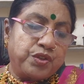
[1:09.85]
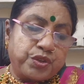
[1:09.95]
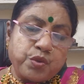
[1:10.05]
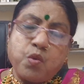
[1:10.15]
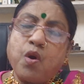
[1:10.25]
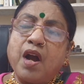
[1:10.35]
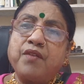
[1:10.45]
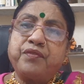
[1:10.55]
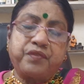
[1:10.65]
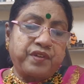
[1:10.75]
too
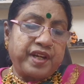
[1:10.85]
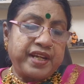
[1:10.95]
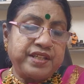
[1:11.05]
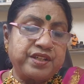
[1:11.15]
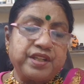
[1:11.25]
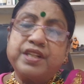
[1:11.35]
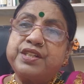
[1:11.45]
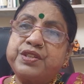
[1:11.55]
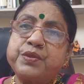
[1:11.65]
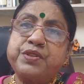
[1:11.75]
afraid
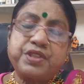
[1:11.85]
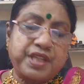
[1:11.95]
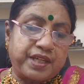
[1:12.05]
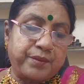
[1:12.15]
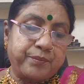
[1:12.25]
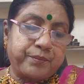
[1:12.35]
to say.